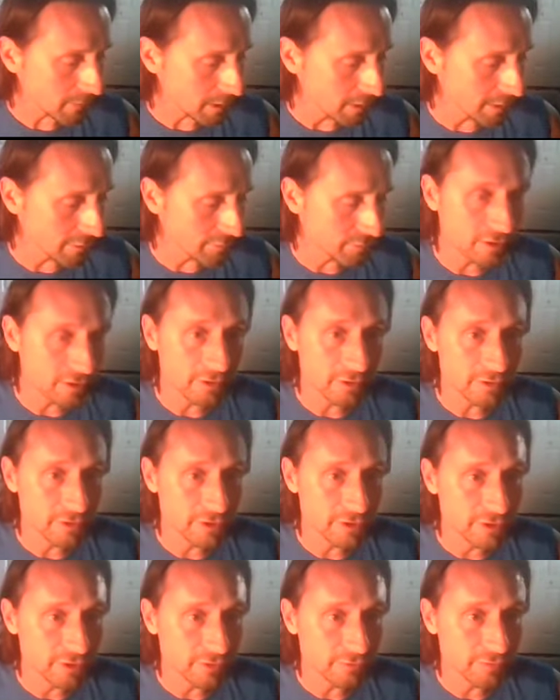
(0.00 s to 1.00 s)
lifting
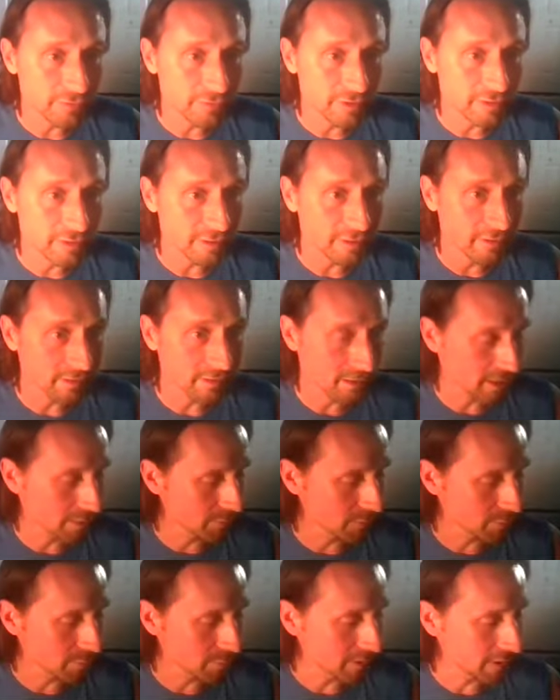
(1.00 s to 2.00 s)
onto your feet.
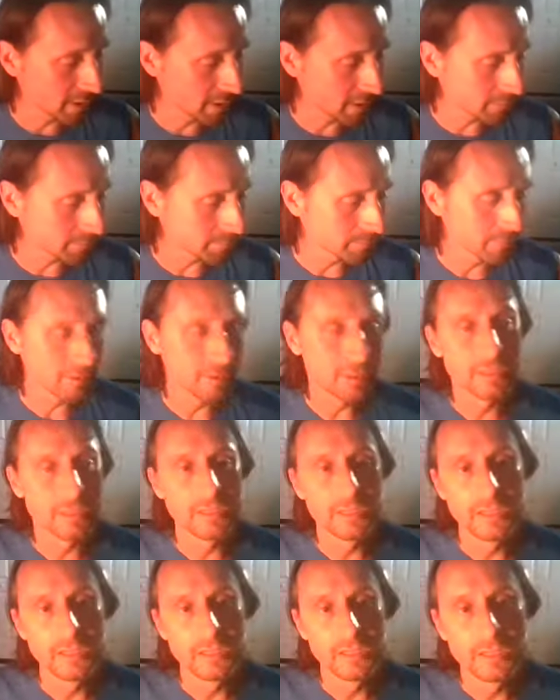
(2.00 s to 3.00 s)
Timer's beginning.
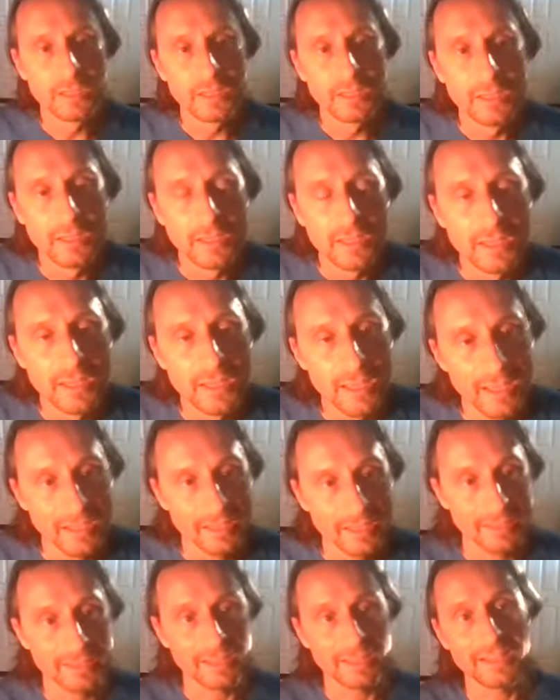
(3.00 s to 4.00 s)

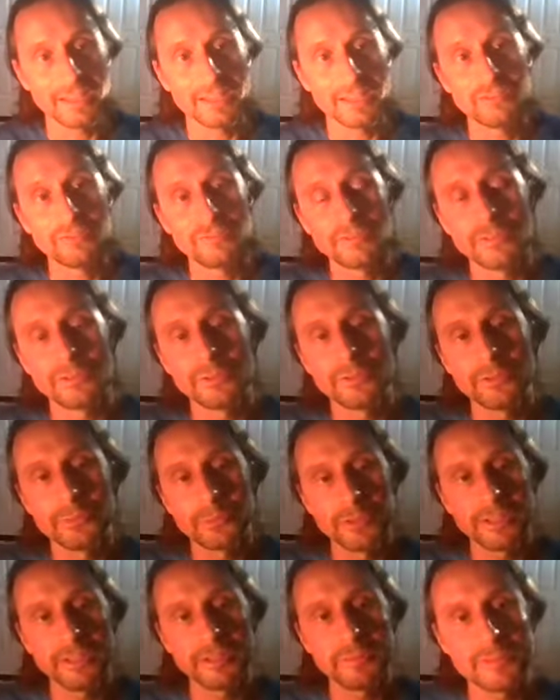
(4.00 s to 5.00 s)
Inhale, fill the
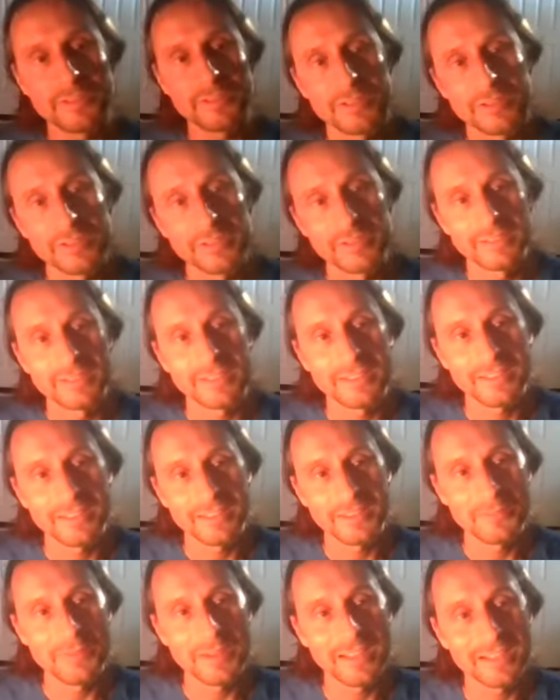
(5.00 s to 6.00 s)
ribs
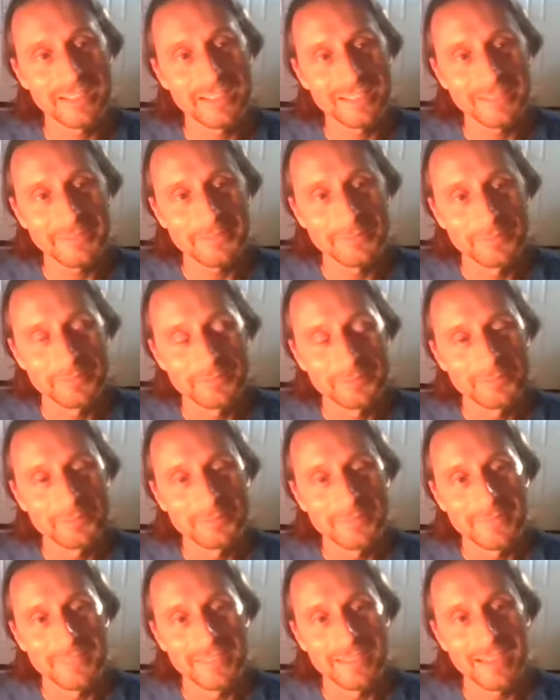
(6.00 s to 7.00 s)
and belly.
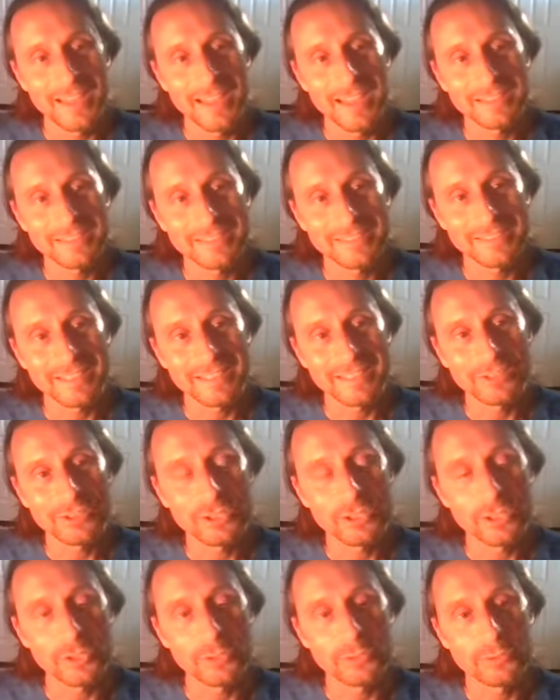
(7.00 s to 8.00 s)
Exhale,
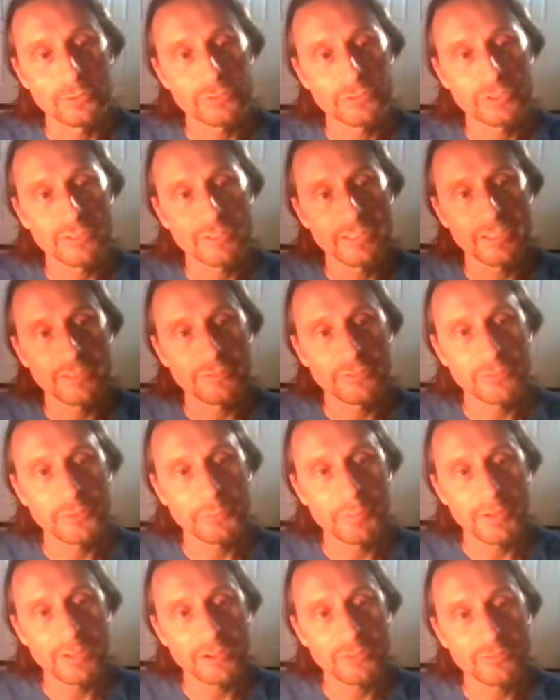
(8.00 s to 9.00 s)
close and lift the
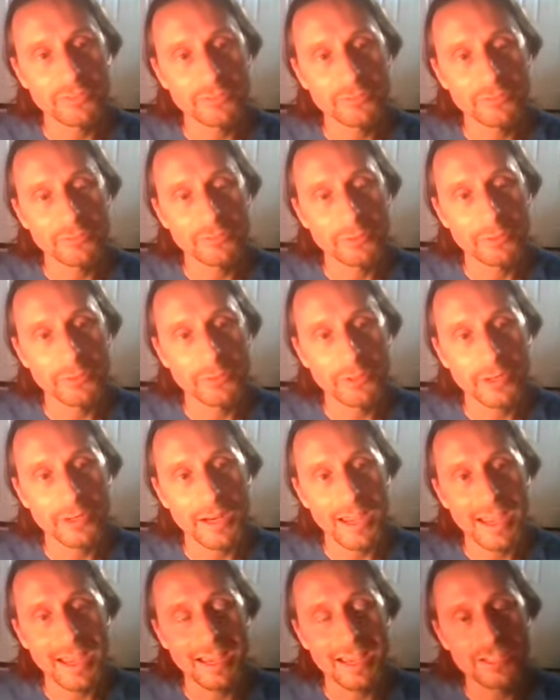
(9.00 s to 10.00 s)
pelvic floor
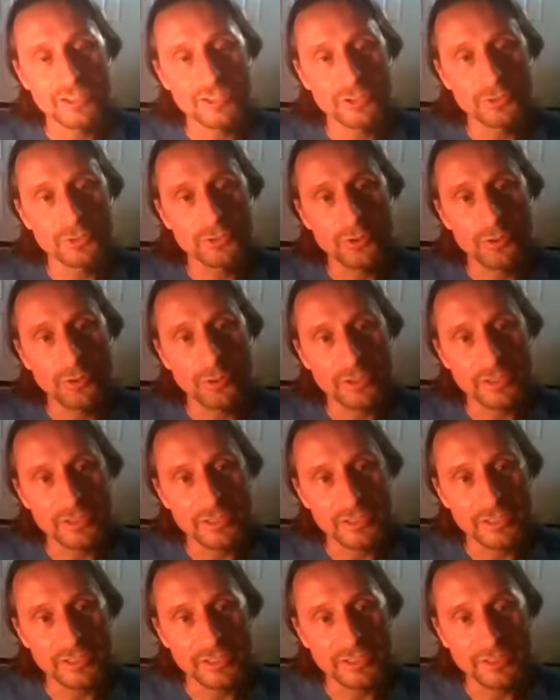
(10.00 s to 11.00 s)
as you
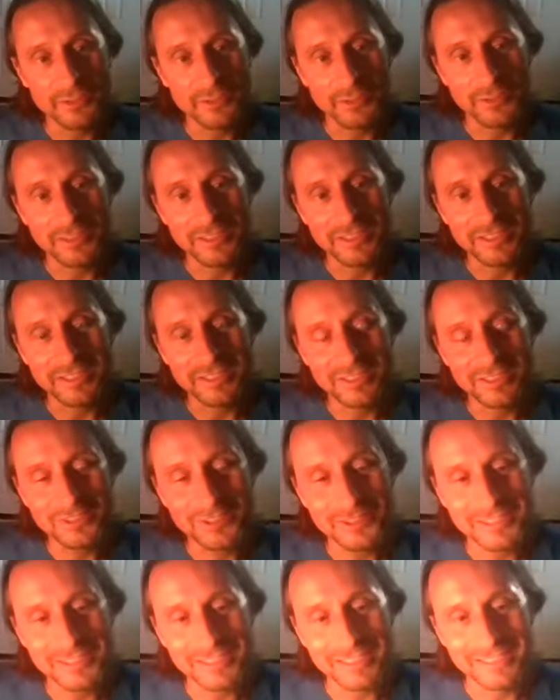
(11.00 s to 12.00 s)
corset, corset,
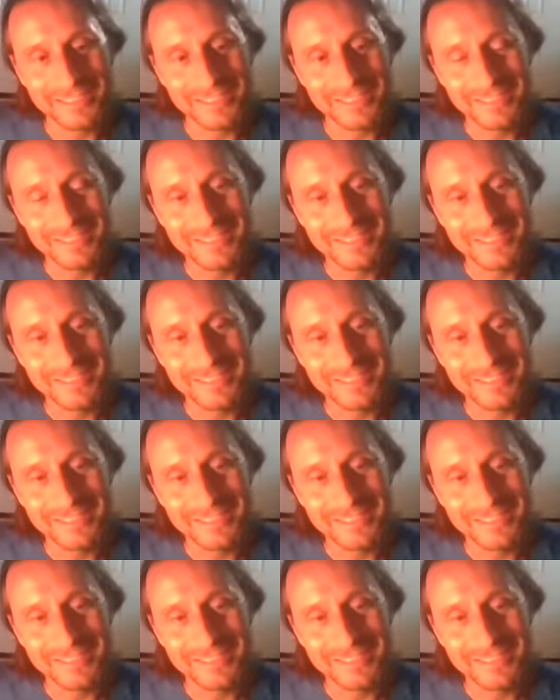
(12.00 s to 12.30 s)
corset.